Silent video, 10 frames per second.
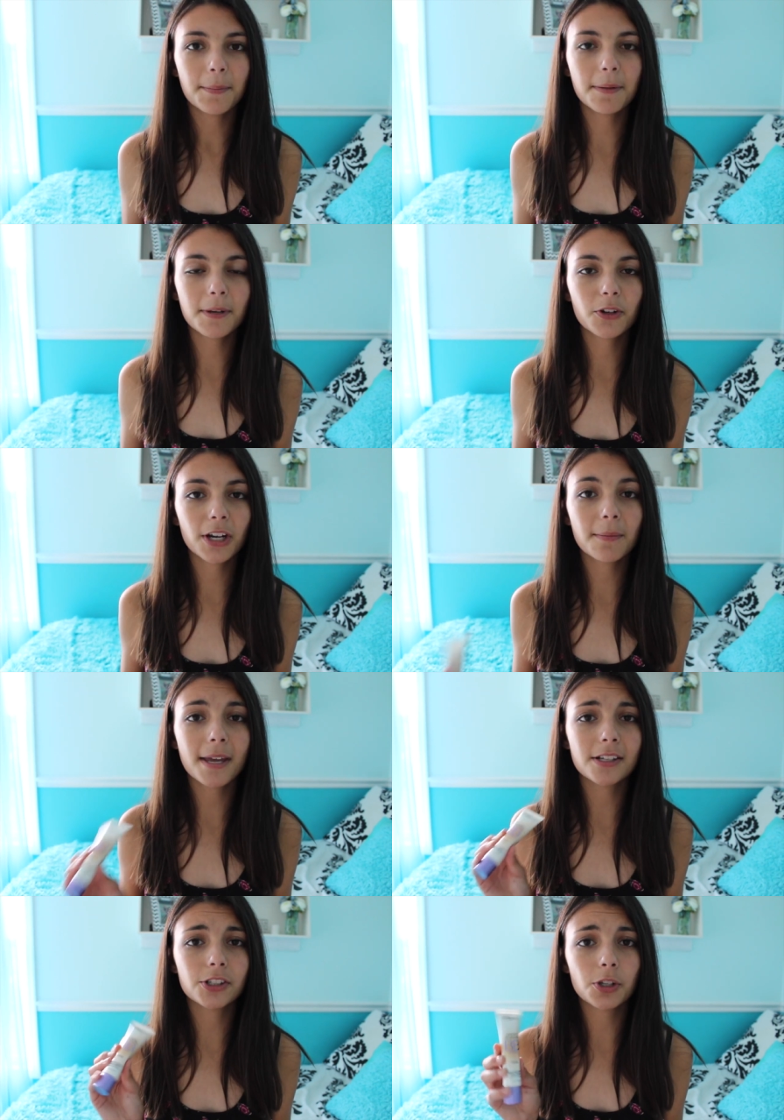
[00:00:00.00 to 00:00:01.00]
B B cream
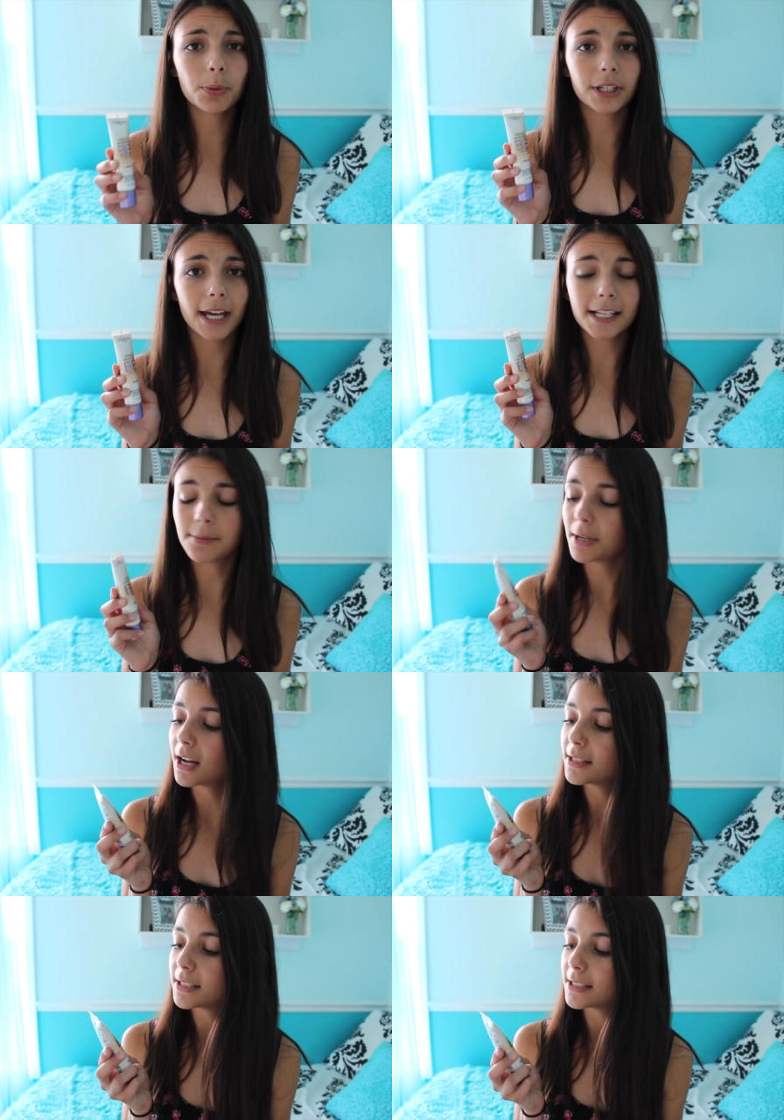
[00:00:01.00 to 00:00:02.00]
is super nice
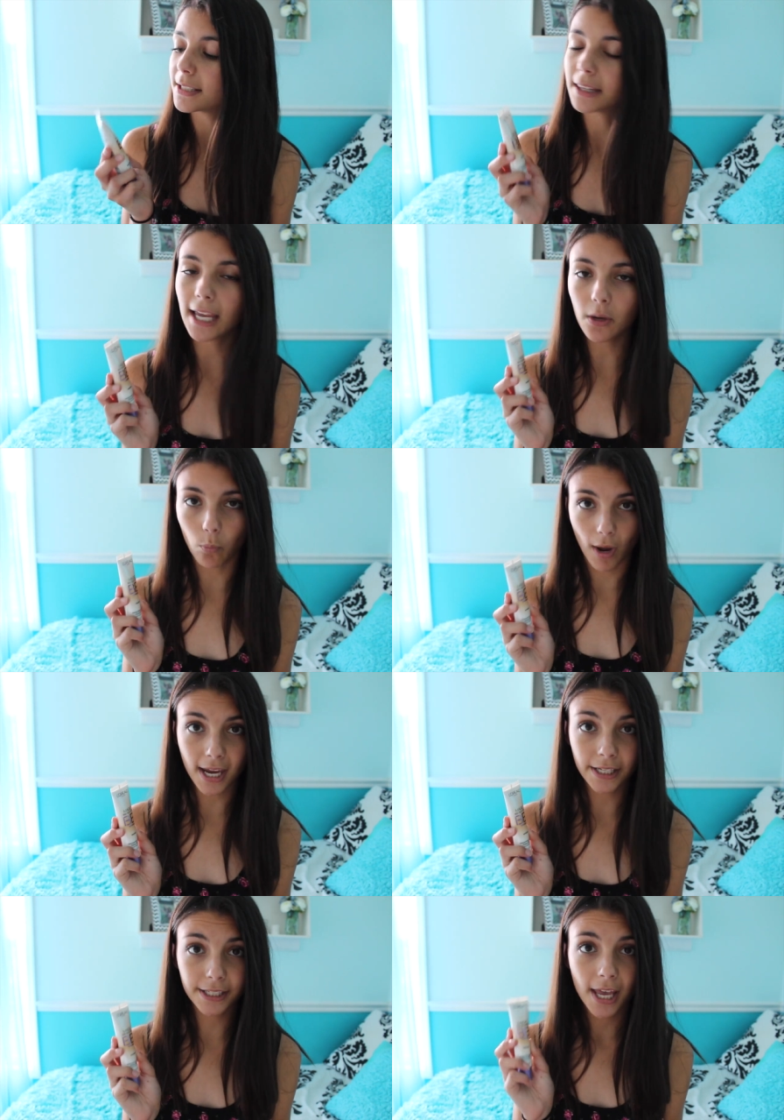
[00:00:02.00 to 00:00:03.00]
because it's lightweight,